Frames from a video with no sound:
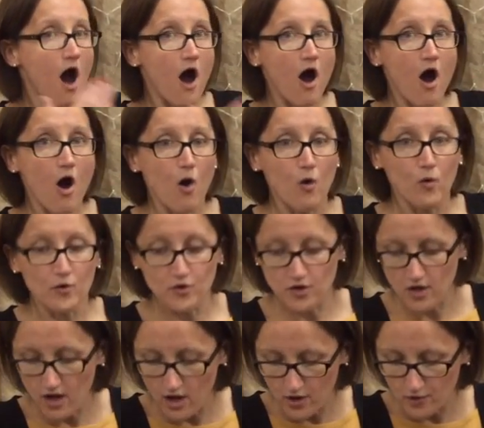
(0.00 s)
Oh
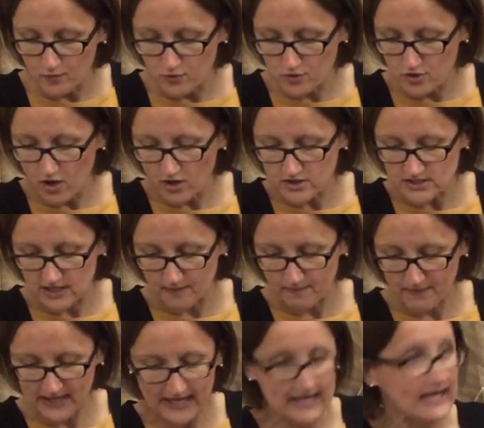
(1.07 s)
no, not a
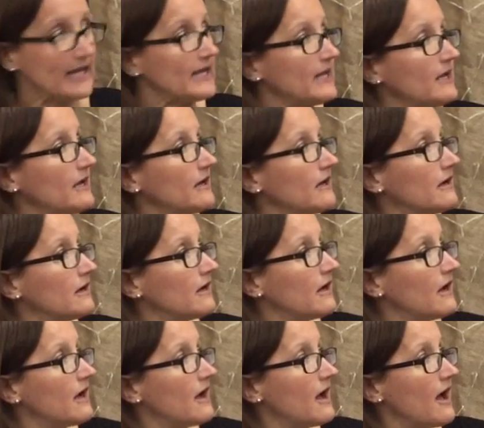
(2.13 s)
pea!
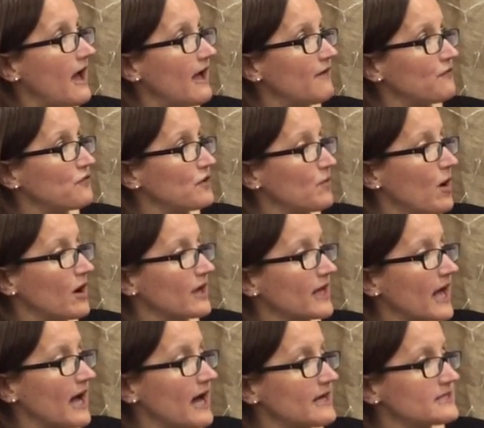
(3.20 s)
Everyone
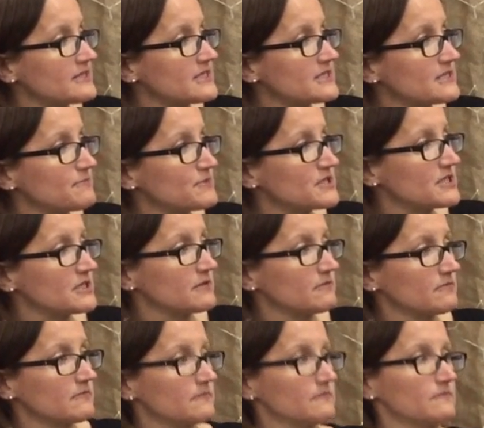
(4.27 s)
gasped.
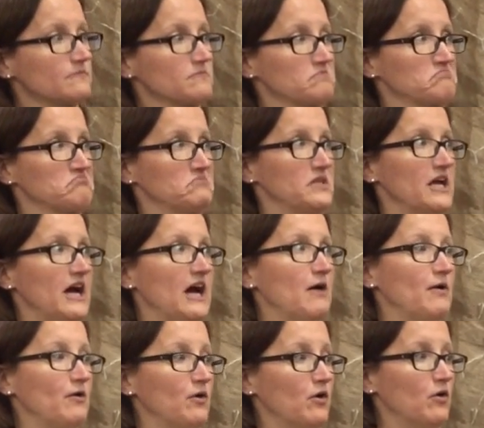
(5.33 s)

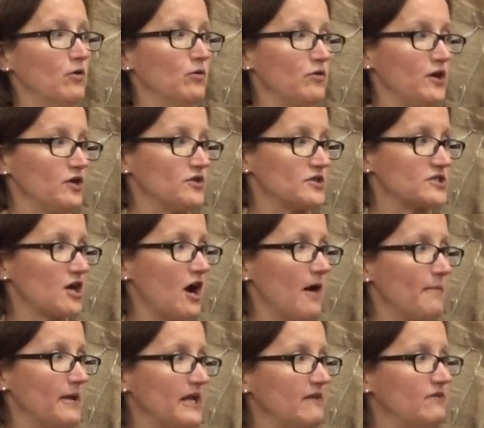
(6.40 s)
Now, all the others
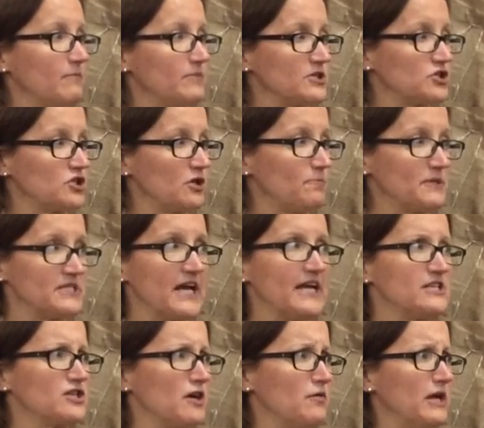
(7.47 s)
can't believe it, but
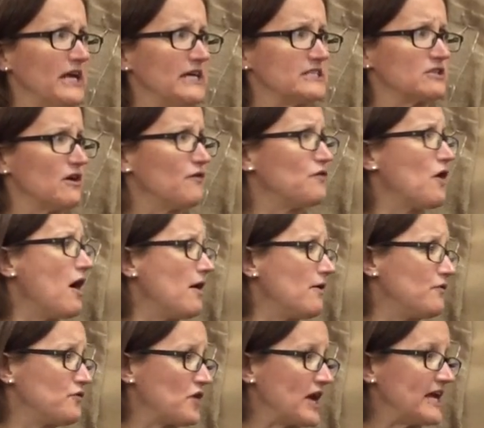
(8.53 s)
Supertato, he's not
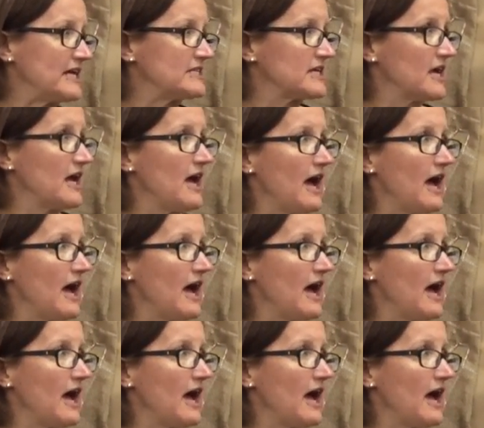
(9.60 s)
afraid.